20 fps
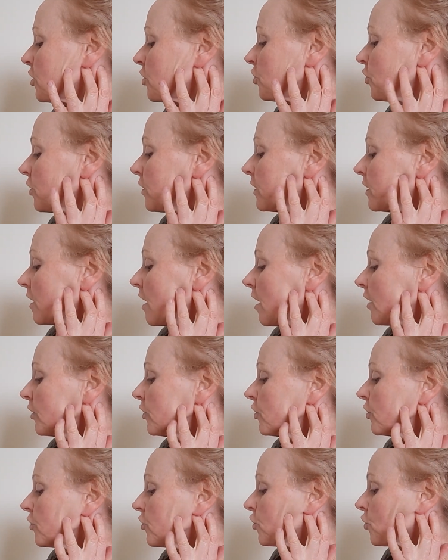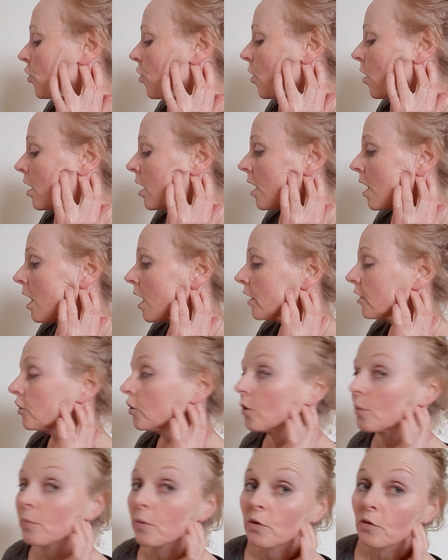just on your jaw, on
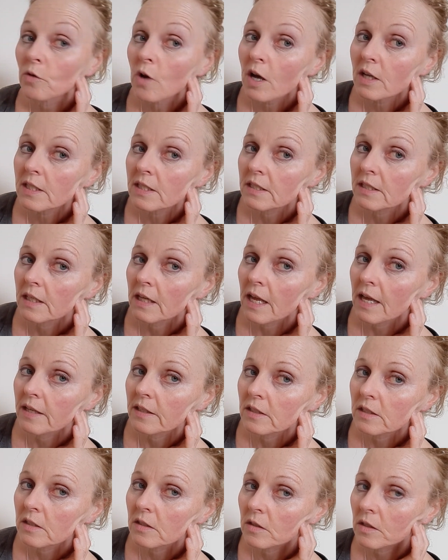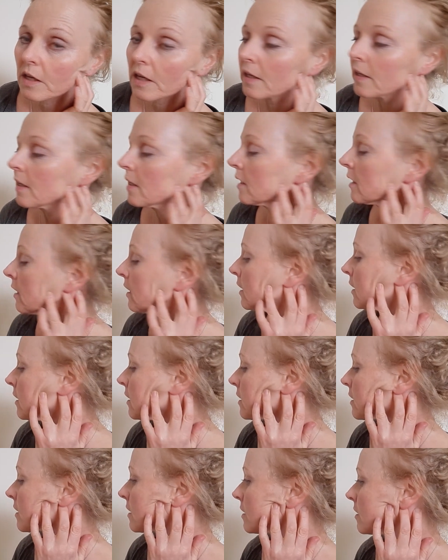your parotid gland, okay?
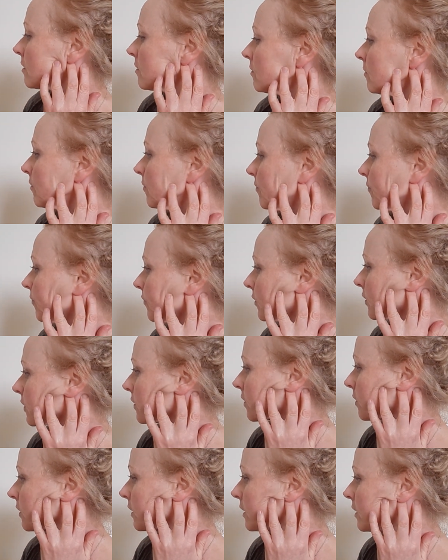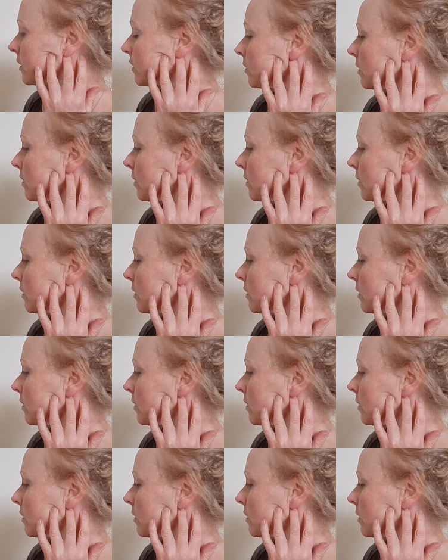So just gonna do